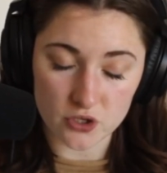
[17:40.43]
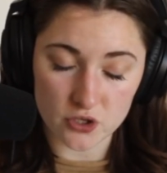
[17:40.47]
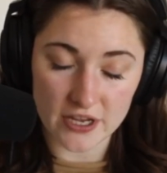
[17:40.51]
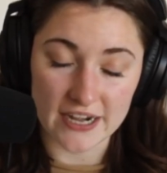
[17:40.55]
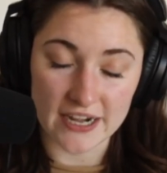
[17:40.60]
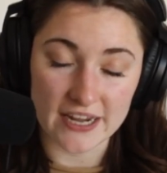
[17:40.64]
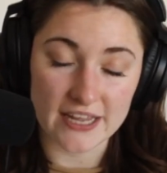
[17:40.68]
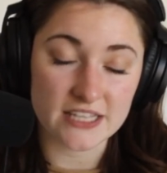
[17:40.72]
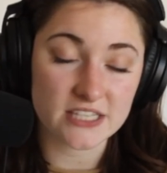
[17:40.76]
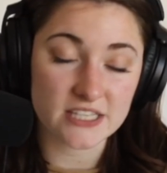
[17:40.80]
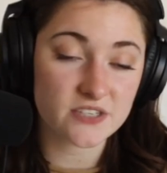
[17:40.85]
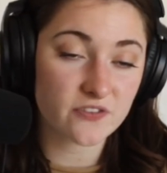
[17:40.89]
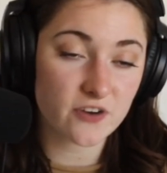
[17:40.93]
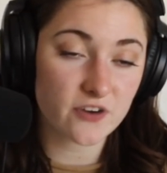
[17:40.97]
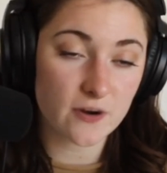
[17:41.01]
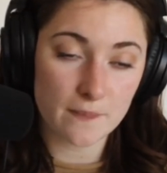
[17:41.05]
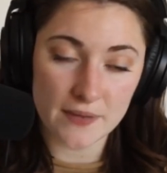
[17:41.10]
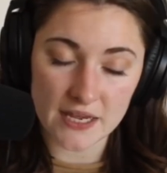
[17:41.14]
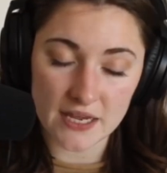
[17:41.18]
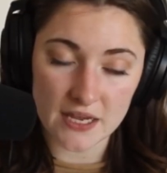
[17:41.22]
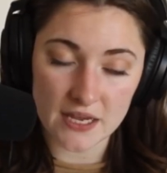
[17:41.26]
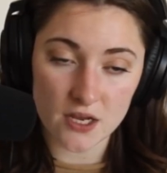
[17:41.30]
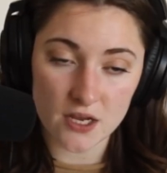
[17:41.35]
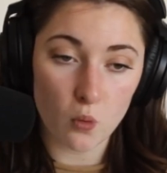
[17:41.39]
It is for
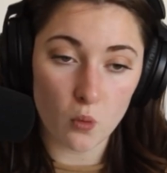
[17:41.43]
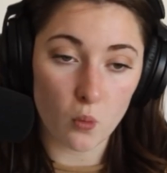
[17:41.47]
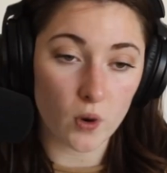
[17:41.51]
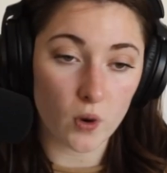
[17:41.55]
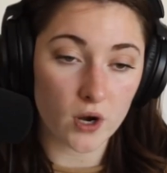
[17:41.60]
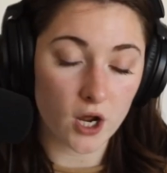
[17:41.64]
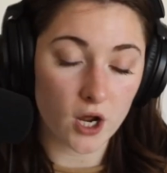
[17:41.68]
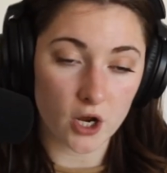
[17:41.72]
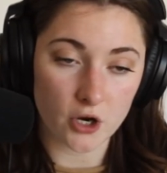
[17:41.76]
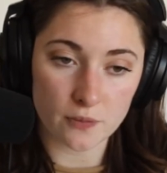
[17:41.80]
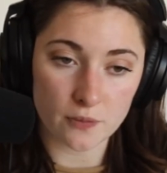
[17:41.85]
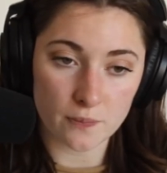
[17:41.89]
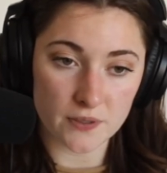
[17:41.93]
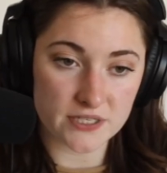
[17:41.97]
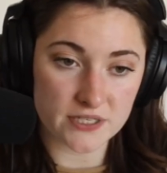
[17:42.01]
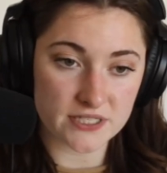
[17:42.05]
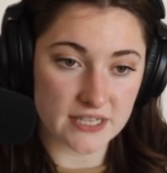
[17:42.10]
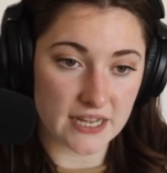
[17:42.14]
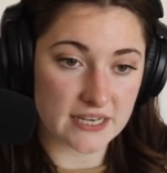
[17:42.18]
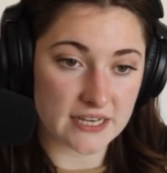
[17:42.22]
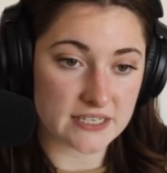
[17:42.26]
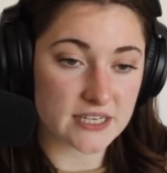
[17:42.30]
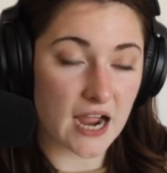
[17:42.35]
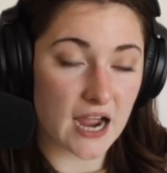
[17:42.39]
me
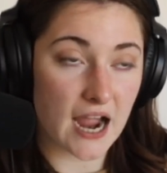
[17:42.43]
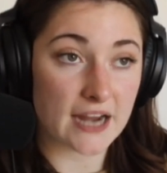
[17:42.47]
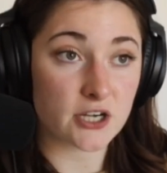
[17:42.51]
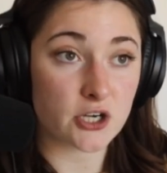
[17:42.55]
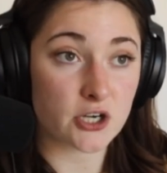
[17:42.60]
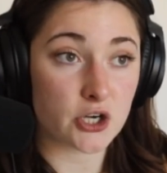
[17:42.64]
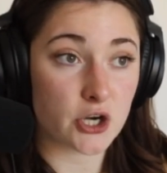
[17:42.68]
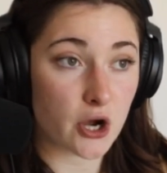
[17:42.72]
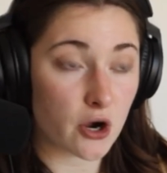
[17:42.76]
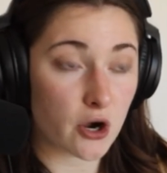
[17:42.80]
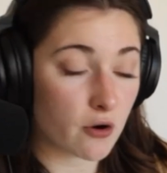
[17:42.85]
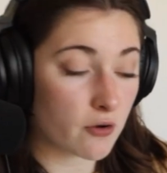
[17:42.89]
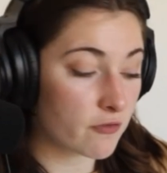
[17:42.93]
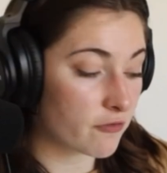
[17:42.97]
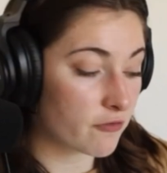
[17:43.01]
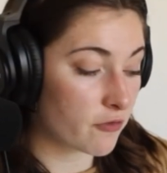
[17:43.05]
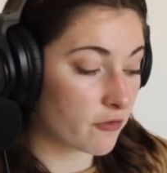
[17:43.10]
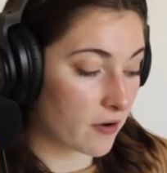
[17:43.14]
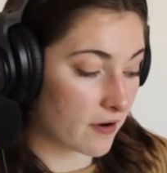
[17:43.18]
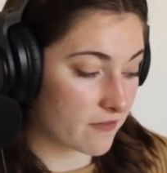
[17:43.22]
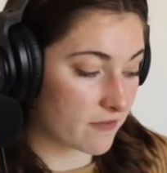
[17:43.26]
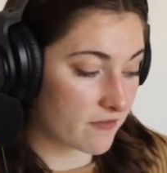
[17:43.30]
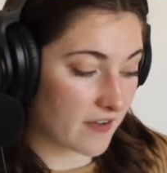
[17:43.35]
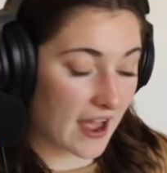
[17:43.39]
100%. I know for
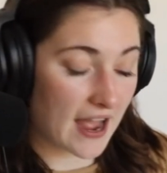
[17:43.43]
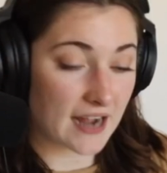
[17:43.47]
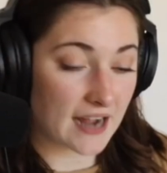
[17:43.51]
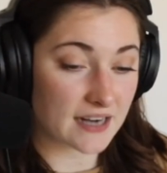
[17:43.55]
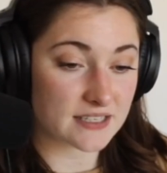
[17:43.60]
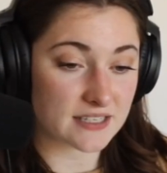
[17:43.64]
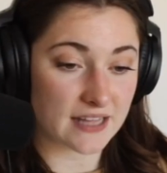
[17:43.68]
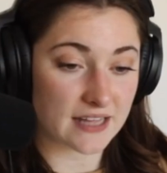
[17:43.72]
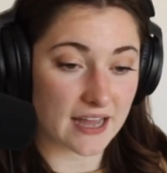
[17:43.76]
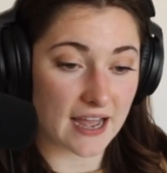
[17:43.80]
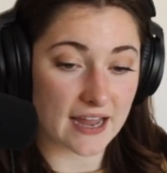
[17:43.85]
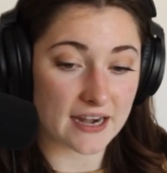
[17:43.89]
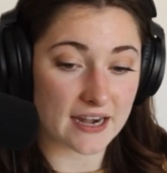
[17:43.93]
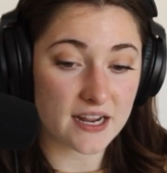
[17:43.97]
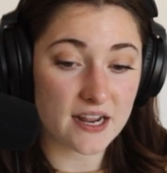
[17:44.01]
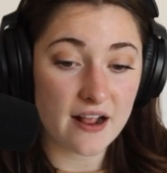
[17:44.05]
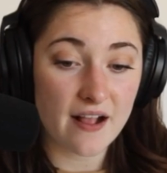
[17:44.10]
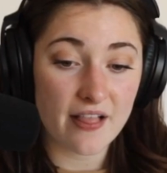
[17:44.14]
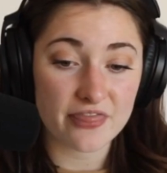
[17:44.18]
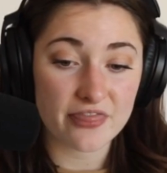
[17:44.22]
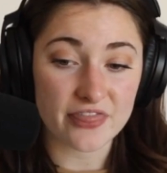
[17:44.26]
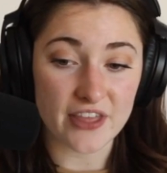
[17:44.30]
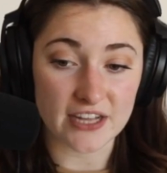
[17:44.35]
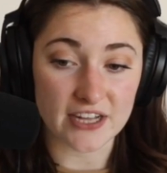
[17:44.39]
a fact that
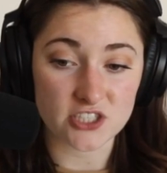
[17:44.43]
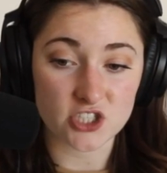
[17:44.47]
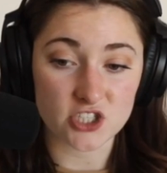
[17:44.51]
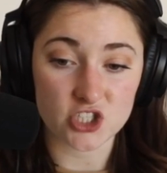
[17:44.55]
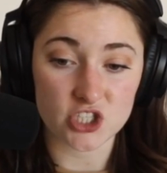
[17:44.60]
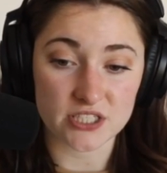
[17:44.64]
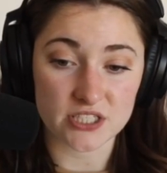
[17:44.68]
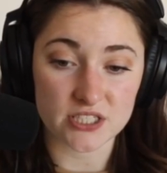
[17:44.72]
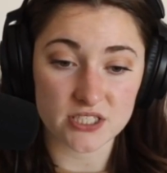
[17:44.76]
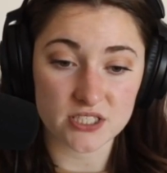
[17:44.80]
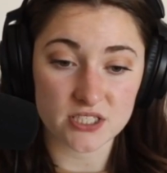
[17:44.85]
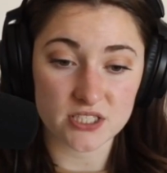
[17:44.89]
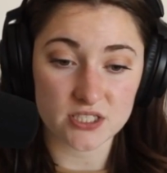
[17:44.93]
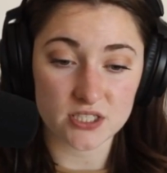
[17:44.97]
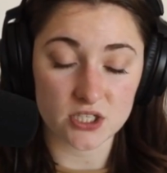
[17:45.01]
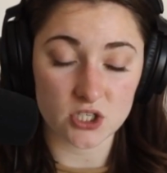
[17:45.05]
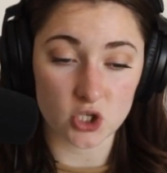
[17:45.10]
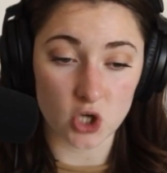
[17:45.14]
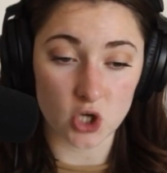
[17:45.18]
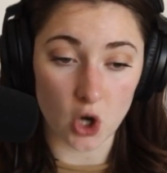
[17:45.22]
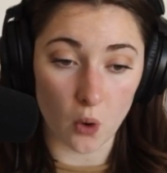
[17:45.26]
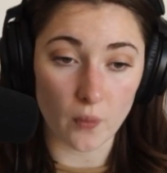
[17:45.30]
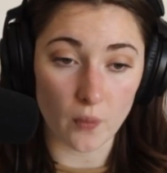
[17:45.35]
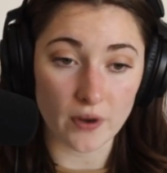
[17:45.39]
that's just
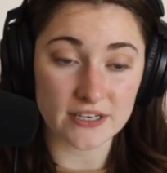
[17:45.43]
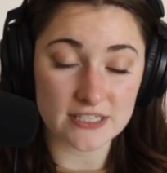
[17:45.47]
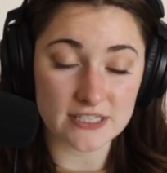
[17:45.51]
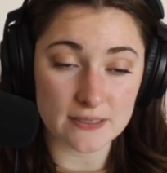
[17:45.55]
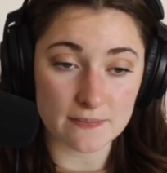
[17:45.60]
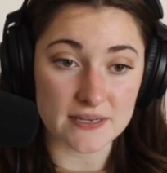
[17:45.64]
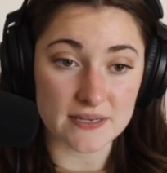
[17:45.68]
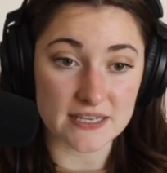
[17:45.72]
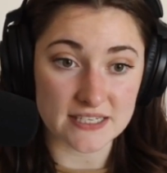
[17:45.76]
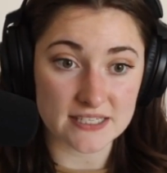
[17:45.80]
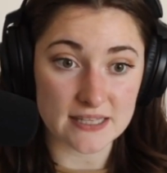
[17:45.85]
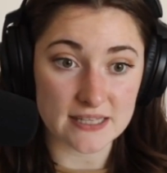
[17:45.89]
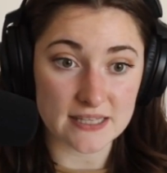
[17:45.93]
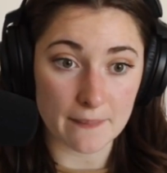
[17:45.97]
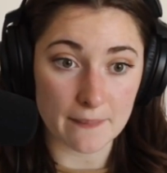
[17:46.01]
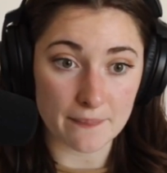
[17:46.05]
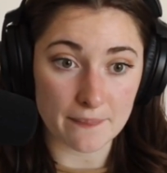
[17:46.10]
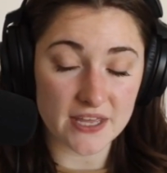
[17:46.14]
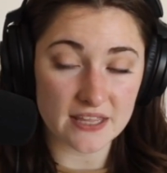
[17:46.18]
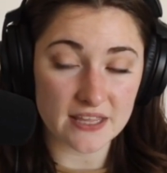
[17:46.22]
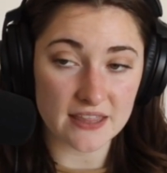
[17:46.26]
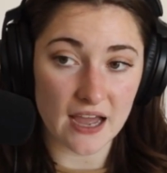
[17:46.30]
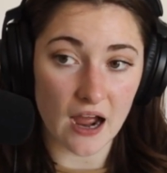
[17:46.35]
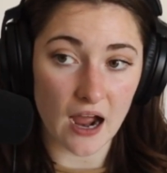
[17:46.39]
going to be
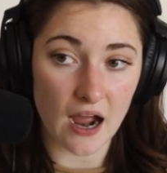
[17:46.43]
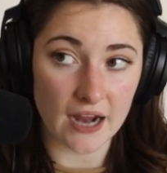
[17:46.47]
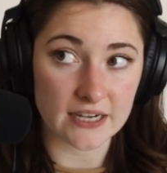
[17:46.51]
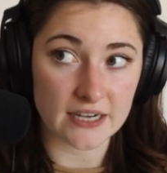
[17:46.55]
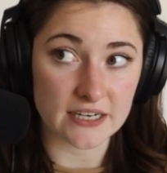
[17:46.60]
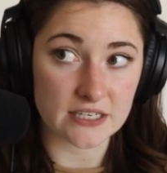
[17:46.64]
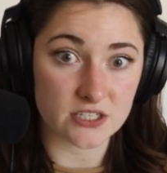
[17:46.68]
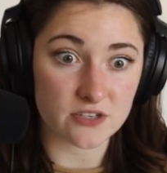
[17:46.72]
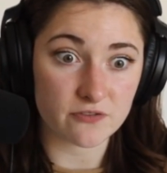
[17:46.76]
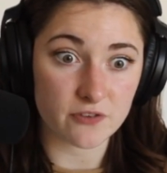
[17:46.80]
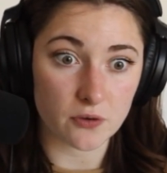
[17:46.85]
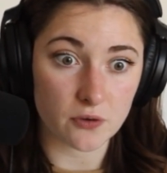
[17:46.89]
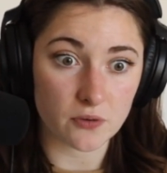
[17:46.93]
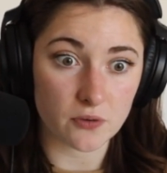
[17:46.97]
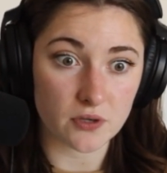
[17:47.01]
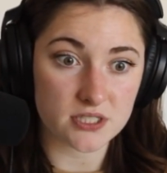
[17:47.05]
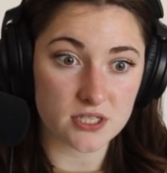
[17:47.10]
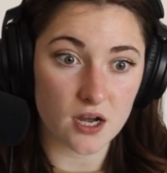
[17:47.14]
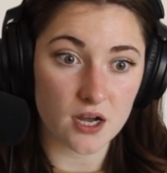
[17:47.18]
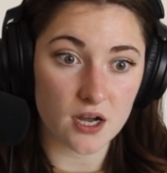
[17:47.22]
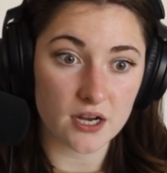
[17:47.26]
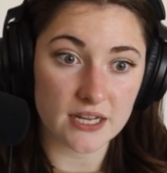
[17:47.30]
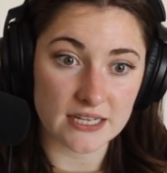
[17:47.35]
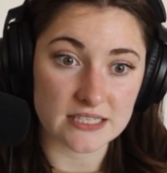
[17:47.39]
something that I need to focus
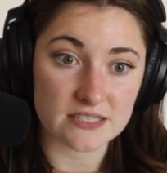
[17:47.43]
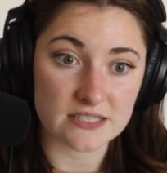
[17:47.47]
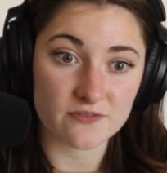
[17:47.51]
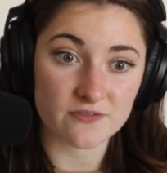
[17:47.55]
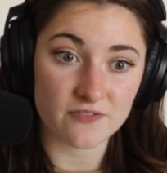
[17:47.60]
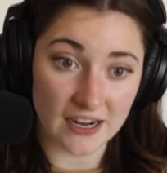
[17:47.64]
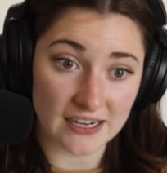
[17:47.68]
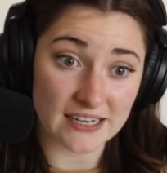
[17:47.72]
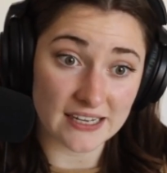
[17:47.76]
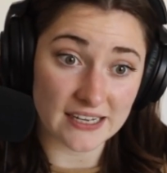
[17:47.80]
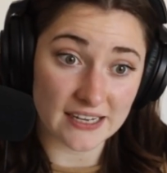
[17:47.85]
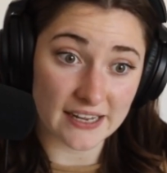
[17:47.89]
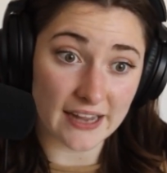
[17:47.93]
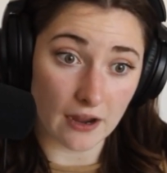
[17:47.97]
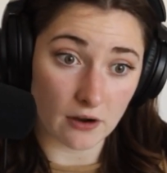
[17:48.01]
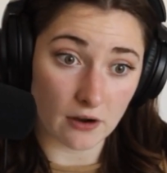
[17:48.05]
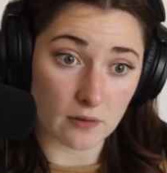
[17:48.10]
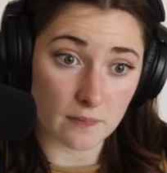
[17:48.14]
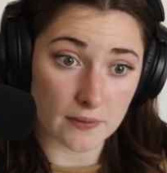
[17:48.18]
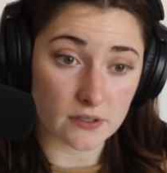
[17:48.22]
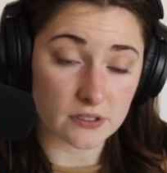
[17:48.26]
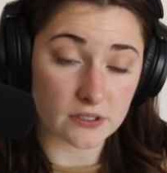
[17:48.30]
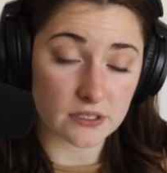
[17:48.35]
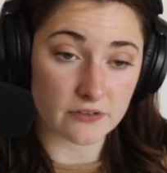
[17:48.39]
on is finding
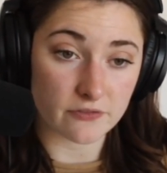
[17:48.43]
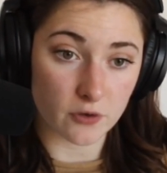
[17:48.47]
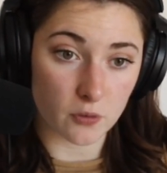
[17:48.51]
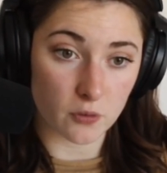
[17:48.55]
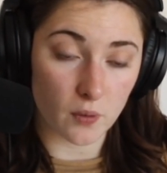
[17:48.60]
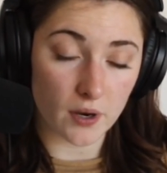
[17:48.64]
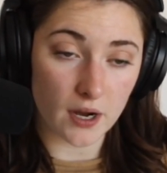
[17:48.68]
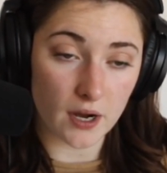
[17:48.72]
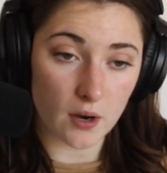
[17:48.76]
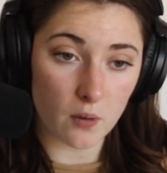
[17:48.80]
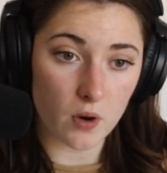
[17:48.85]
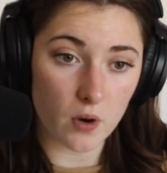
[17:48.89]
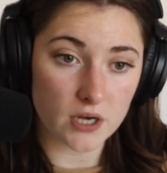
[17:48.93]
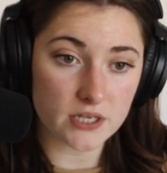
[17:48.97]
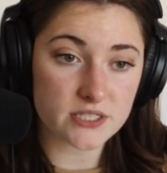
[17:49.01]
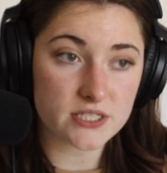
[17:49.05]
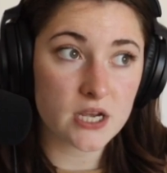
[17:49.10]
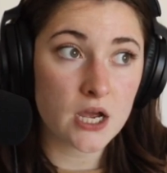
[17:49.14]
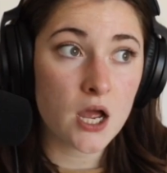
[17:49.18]
accountability for what I want.